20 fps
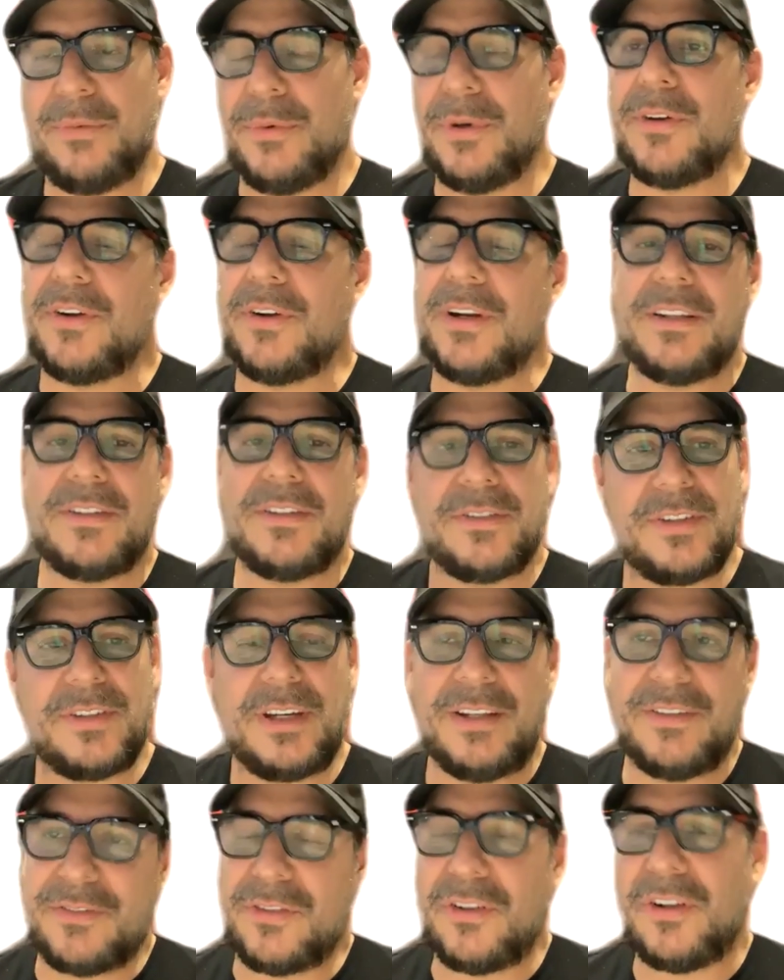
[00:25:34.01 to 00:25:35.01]
We're not interested
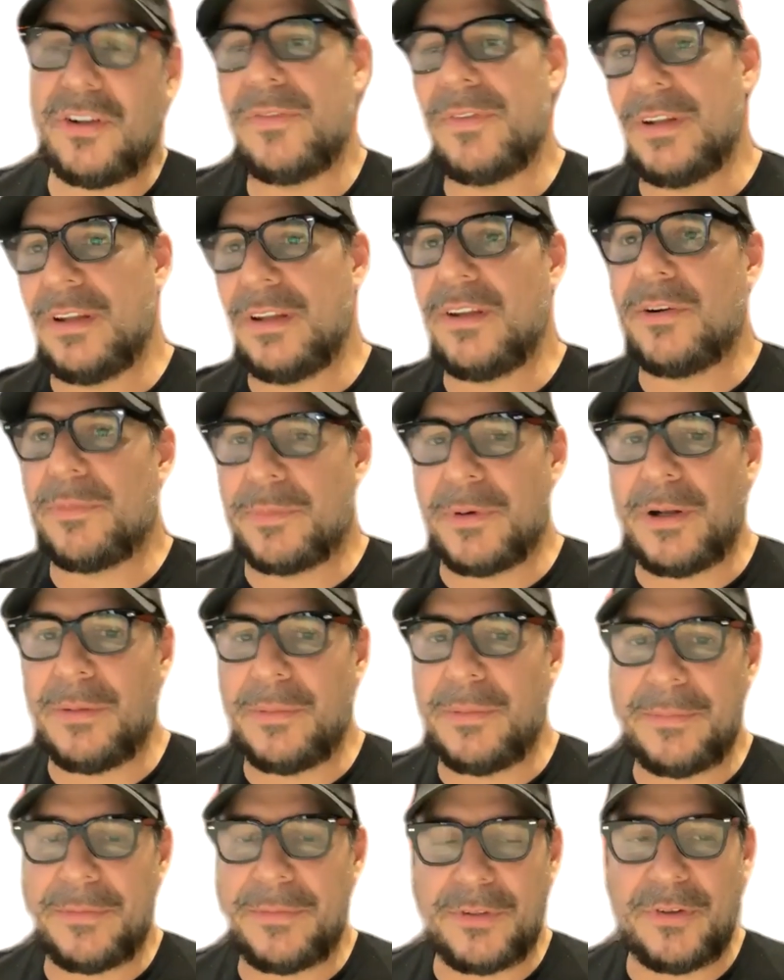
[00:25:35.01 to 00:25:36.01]
in solving little
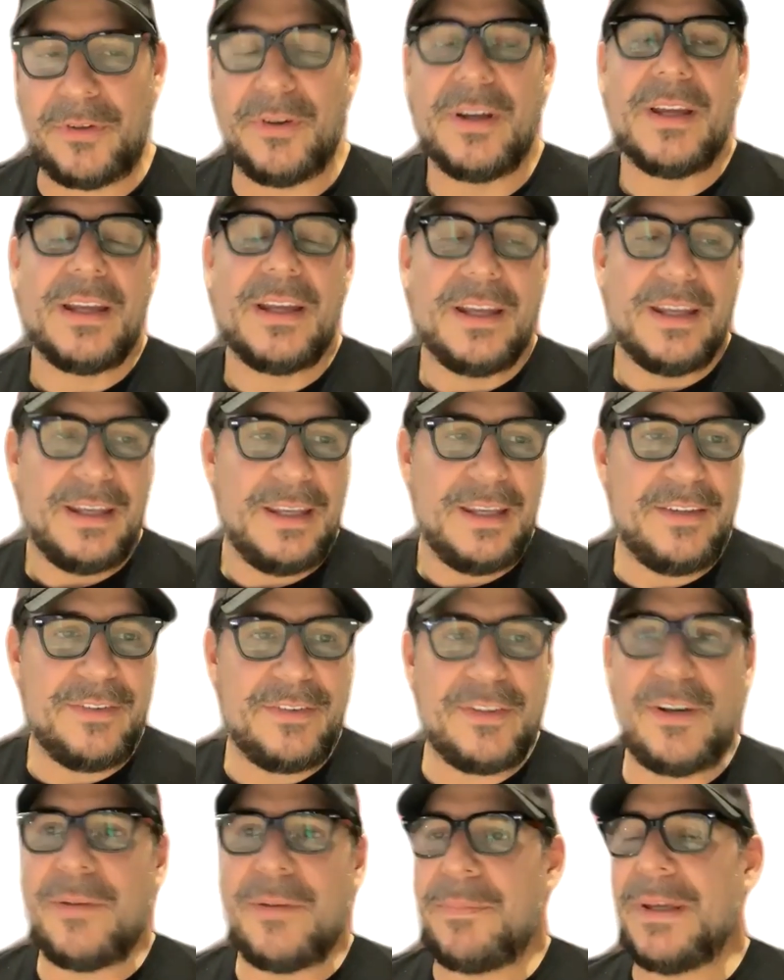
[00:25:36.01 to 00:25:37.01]
problems. So is
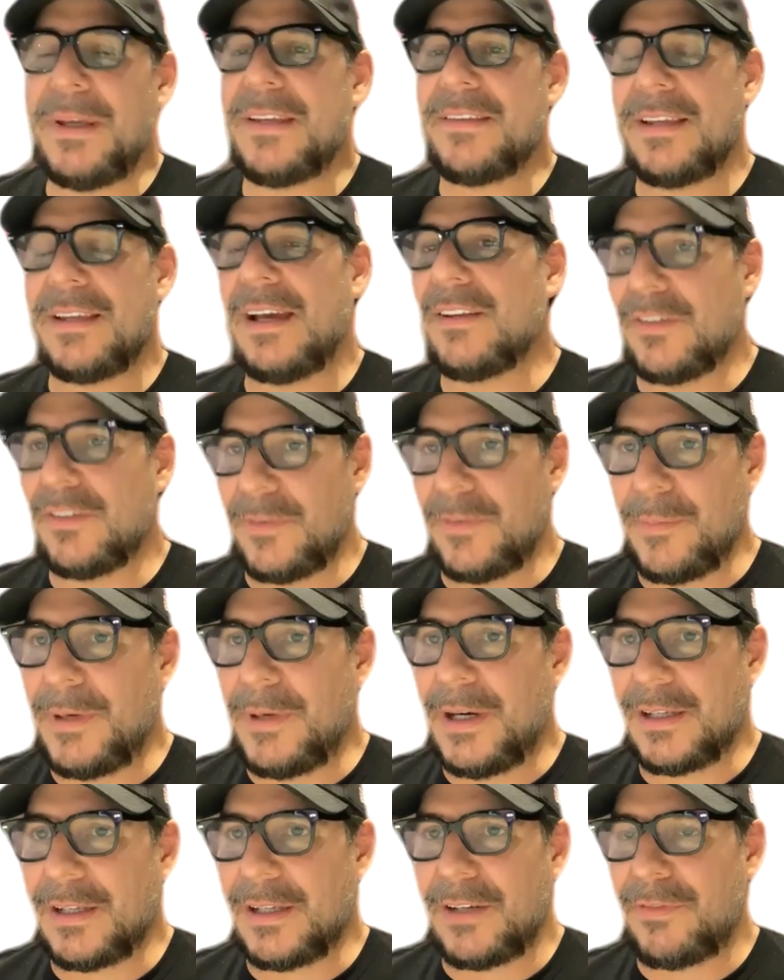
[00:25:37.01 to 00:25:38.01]
there a big size of a
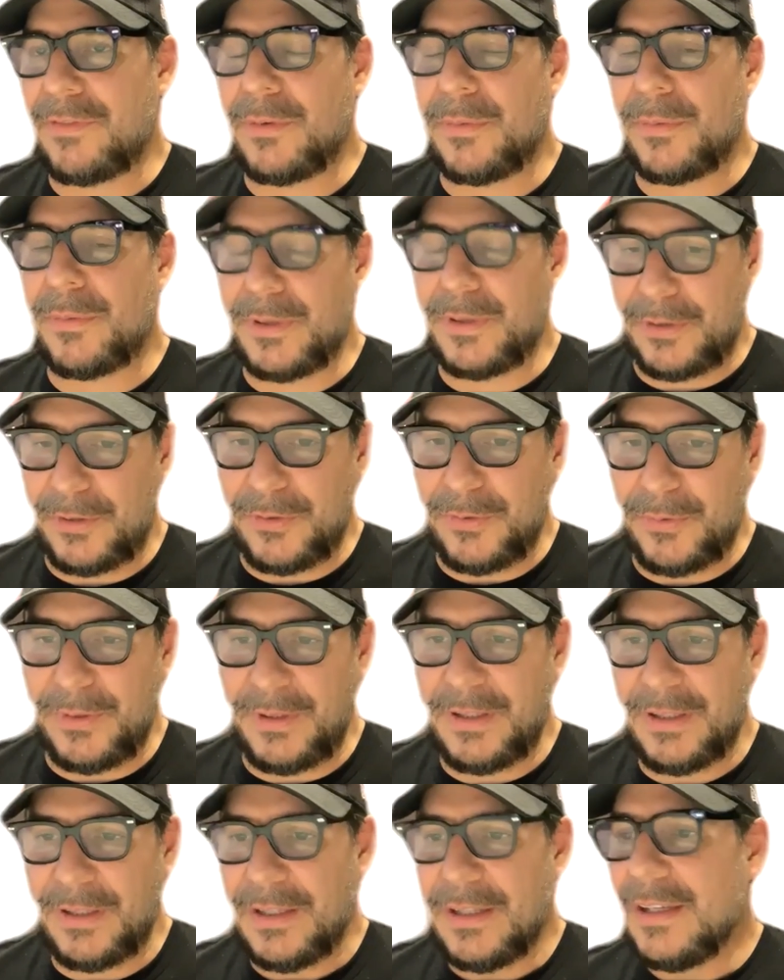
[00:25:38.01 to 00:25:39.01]
market for what you're
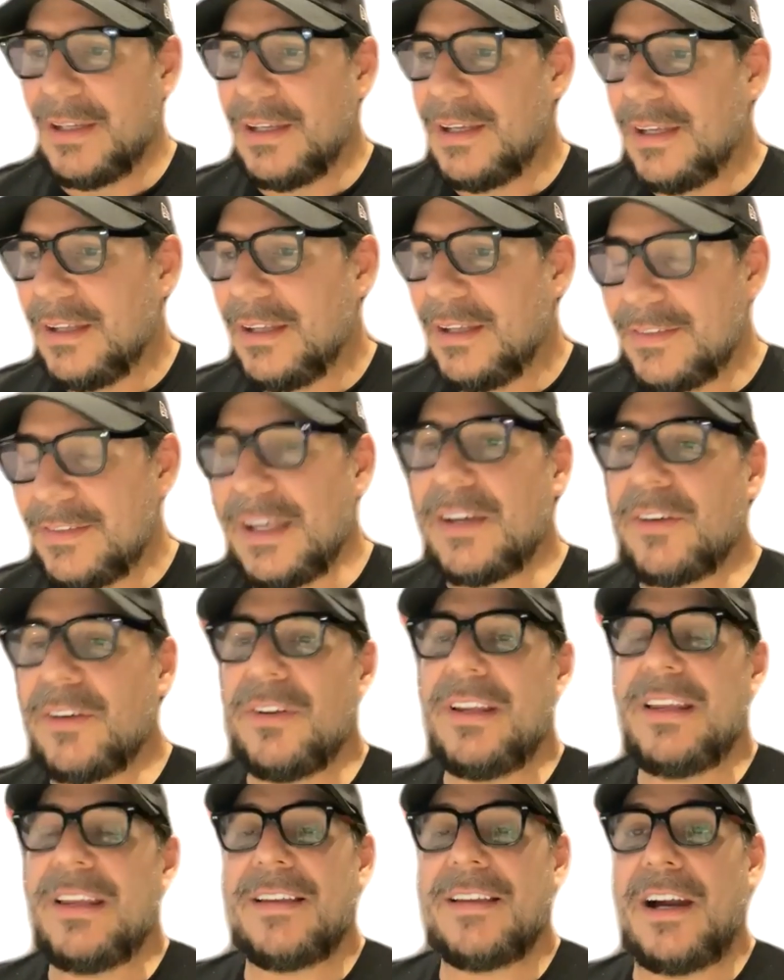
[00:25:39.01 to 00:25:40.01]
doing?
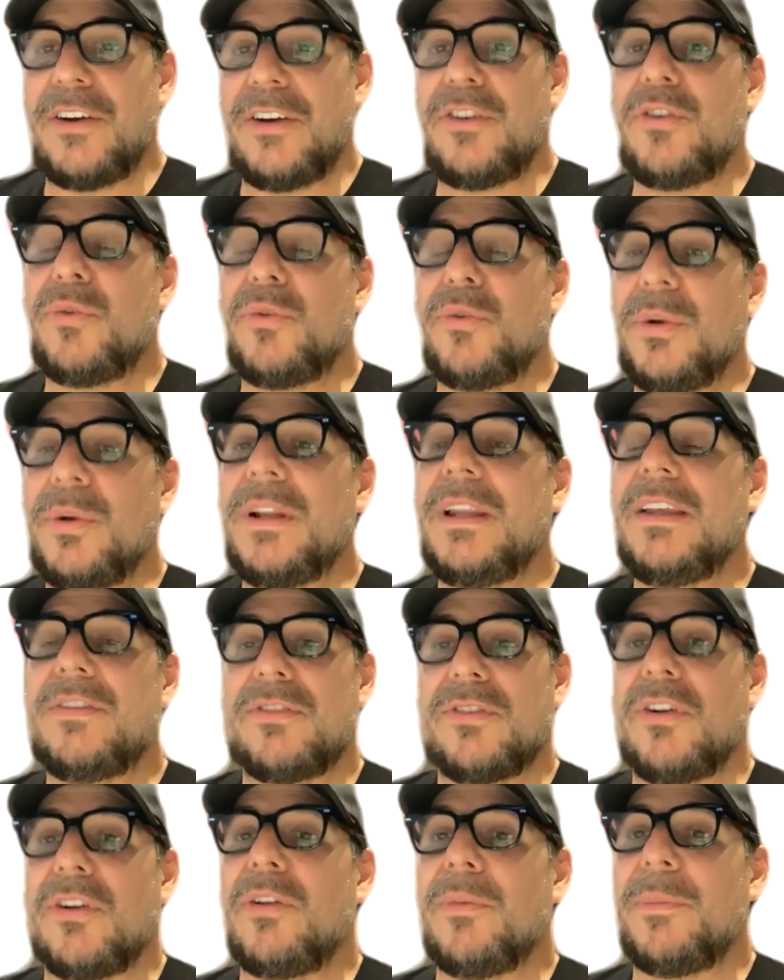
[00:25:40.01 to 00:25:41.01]
Secondly, are you really
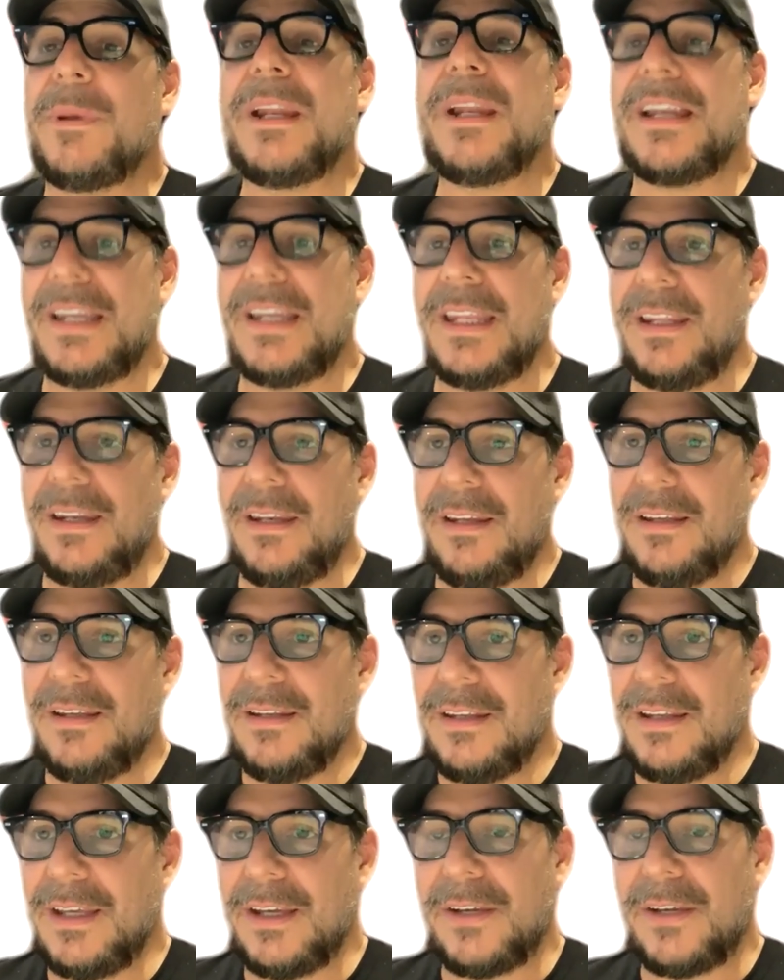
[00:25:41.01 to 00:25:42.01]
solving a need,
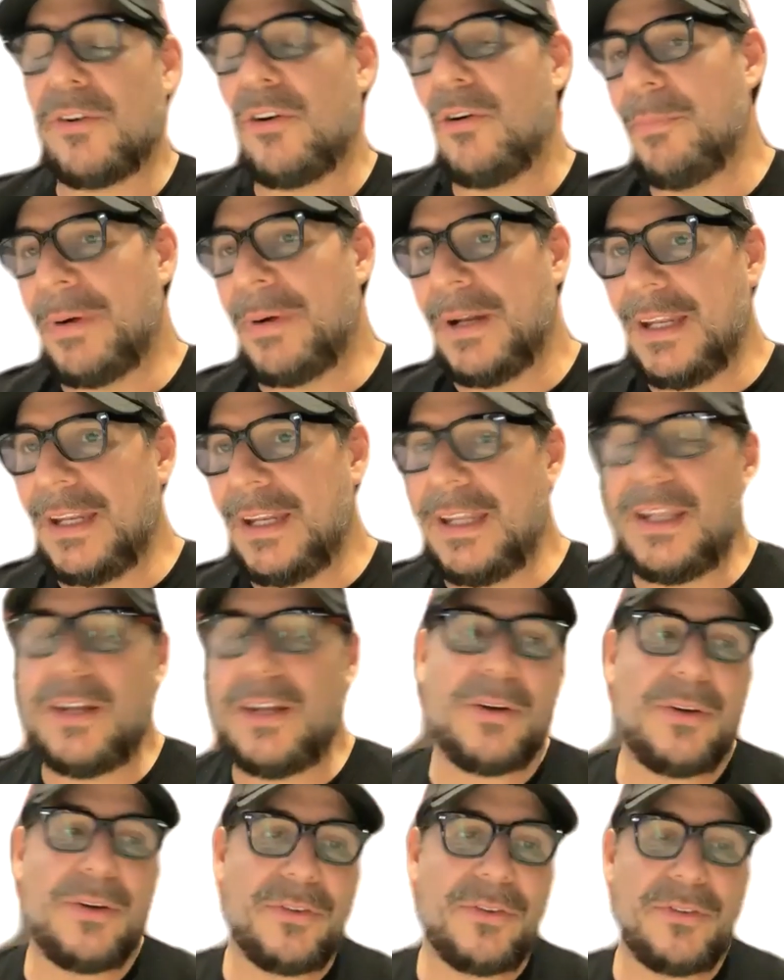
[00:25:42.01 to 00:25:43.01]
a company need,
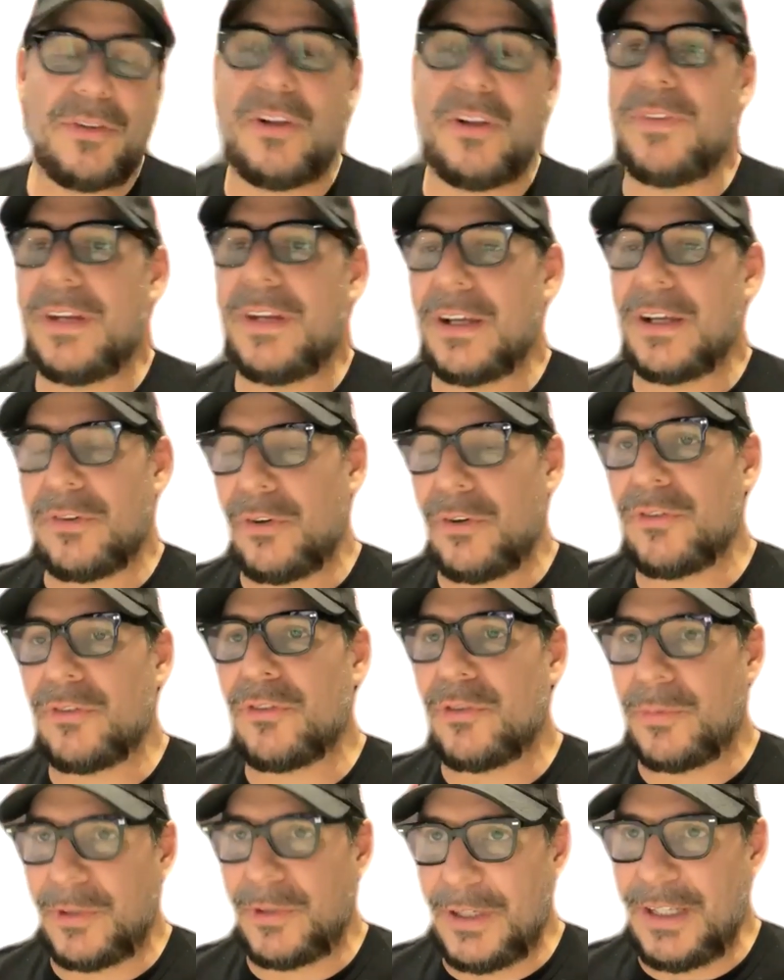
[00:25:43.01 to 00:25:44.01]
or you're solving a
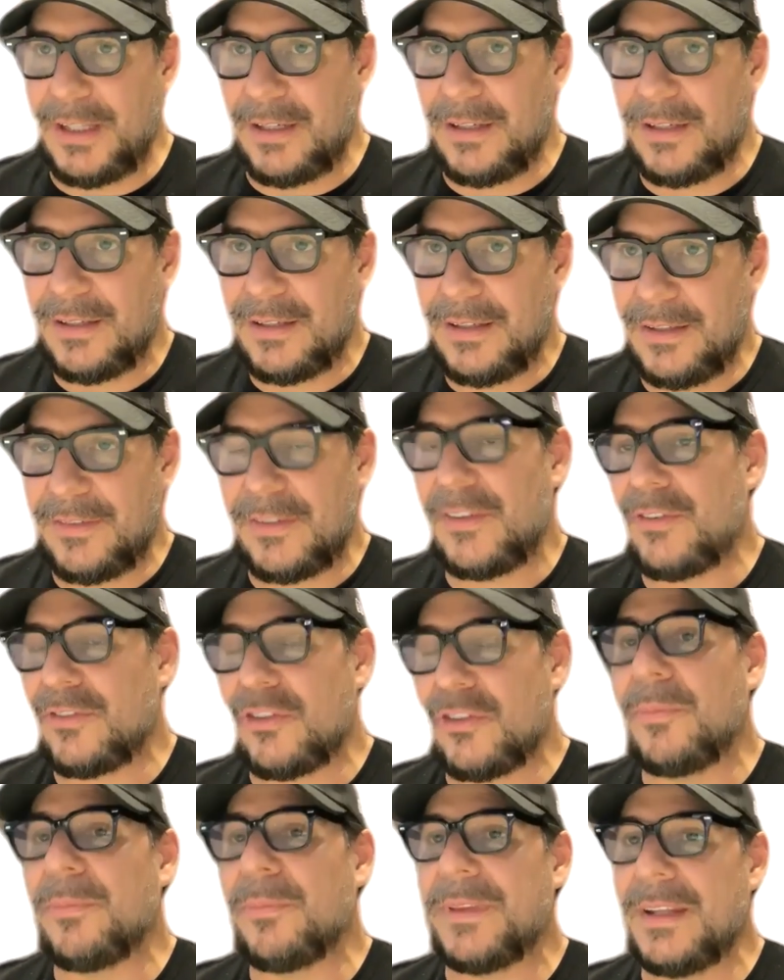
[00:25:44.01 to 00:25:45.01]
customer need? Is there
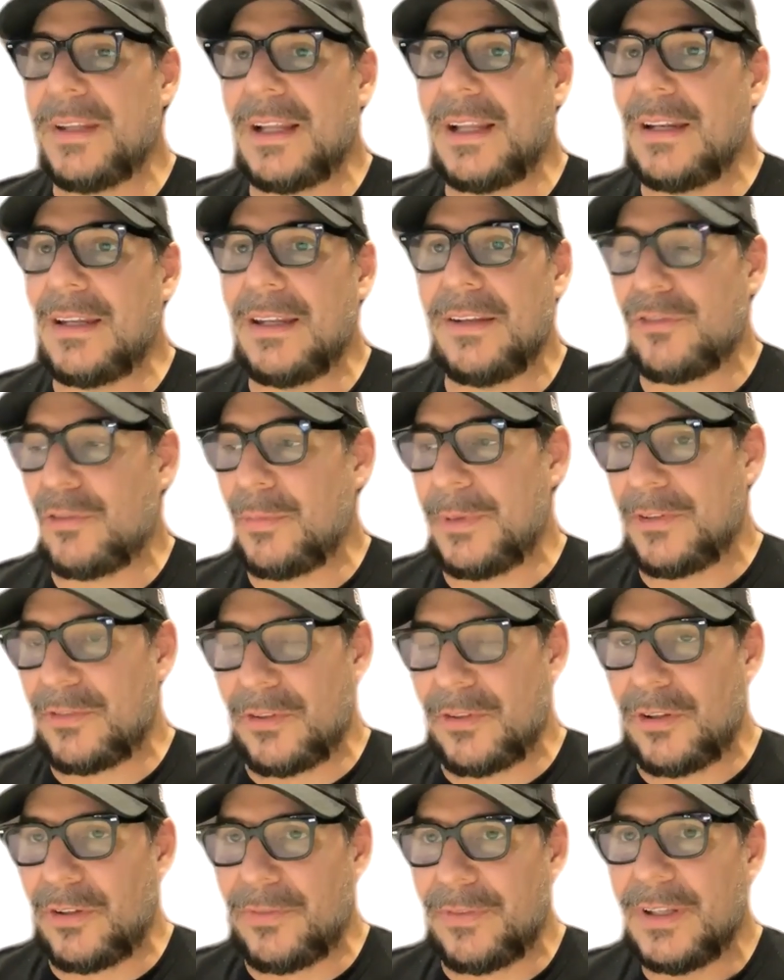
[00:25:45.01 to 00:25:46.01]
something that needs to be
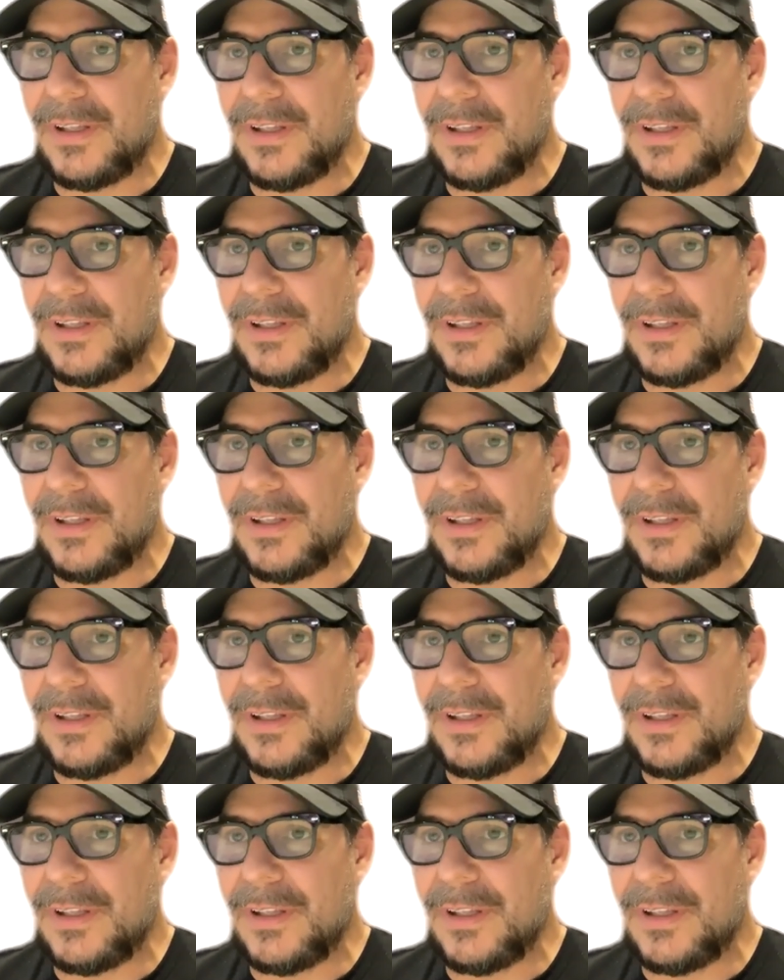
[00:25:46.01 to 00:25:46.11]
solved?